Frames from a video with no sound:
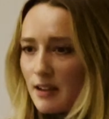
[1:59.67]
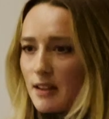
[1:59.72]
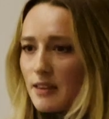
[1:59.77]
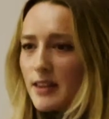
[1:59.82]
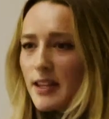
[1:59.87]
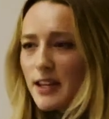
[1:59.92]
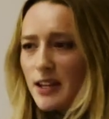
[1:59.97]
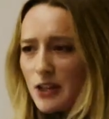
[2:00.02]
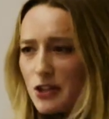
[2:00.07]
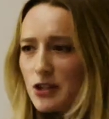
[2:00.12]

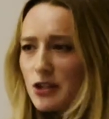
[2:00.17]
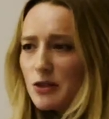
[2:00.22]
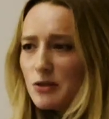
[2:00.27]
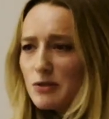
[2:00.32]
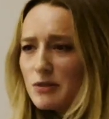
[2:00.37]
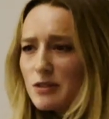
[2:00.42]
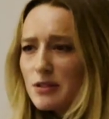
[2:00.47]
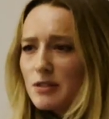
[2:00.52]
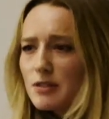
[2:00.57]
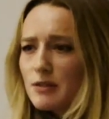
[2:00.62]
the
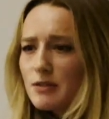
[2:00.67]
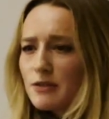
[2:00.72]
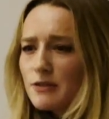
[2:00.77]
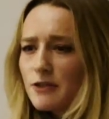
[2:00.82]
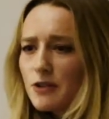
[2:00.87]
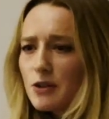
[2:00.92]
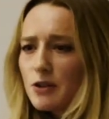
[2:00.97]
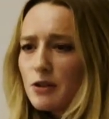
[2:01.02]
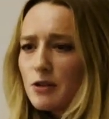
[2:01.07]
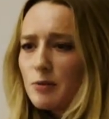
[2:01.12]
issues
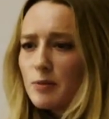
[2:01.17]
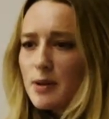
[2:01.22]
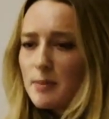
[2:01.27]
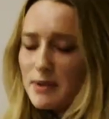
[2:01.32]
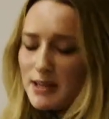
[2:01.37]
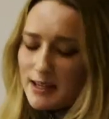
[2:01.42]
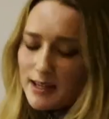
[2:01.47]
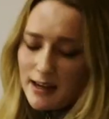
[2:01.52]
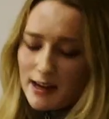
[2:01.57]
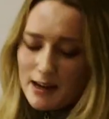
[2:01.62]
for women
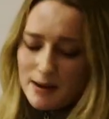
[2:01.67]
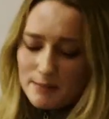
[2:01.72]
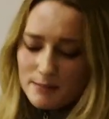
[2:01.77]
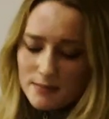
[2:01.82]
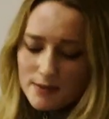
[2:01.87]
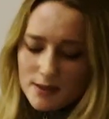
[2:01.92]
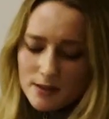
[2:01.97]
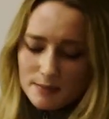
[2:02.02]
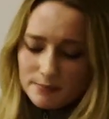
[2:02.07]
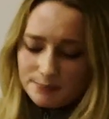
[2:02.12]
in
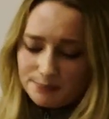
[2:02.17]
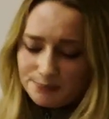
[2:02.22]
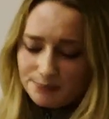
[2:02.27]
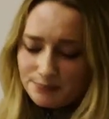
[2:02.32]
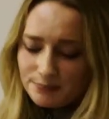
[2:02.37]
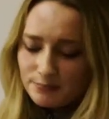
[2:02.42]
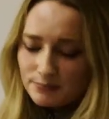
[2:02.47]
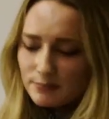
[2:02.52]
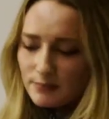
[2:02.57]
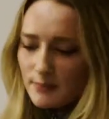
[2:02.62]
games
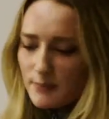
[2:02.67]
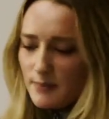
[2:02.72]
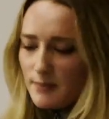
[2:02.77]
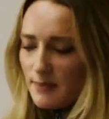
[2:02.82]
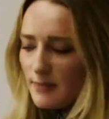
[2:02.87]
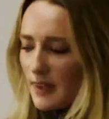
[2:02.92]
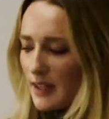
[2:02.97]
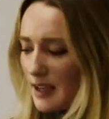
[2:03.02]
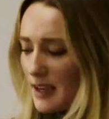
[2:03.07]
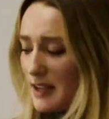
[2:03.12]

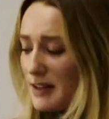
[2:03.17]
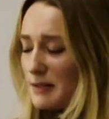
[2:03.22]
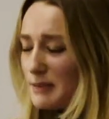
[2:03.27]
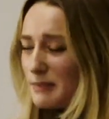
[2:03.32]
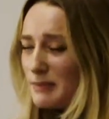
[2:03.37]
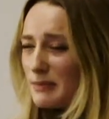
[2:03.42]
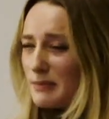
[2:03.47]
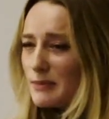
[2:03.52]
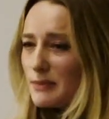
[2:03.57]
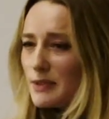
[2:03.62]
and
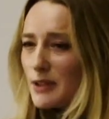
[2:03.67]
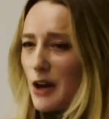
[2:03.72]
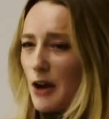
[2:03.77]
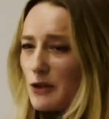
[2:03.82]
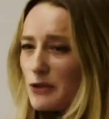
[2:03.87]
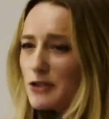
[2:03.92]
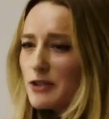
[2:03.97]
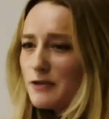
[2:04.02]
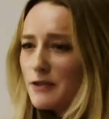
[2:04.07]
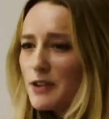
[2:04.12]

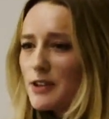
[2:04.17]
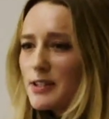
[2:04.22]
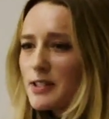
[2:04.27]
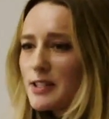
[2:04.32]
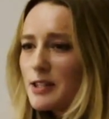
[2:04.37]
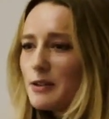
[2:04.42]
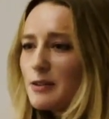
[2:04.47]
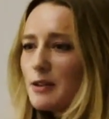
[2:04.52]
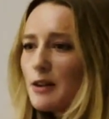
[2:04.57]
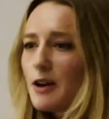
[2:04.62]

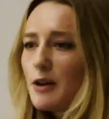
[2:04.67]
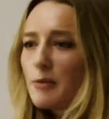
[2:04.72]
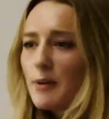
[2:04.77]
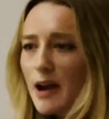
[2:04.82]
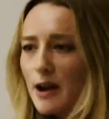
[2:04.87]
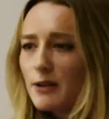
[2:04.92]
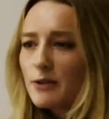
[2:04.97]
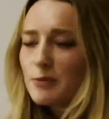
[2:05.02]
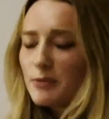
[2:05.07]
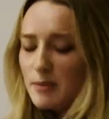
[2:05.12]
controversy
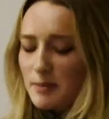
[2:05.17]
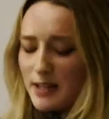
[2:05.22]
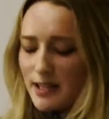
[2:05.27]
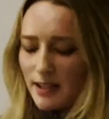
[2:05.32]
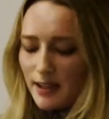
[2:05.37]
around women in